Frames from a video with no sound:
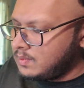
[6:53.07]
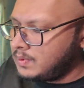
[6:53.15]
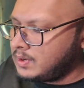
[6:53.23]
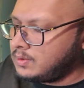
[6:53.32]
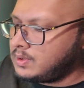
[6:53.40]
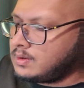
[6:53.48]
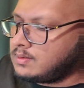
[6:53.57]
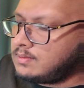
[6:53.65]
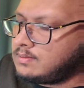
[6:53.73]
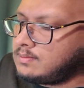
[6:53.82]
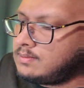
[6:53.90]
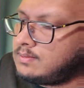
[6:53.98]
hold on.
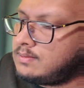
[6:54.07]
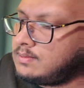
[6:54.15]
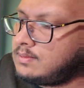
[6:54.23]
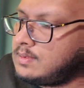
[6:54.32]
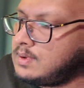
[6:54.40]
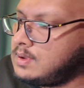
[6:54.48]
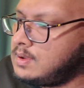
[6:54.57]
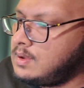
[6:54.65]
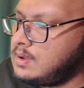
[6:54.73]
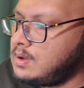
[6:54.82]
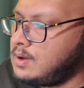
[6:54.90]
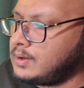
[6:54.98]

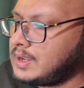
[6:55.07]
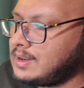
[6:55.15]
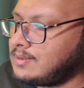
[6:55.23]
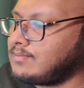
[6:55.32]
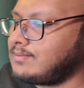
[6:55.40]
Okay,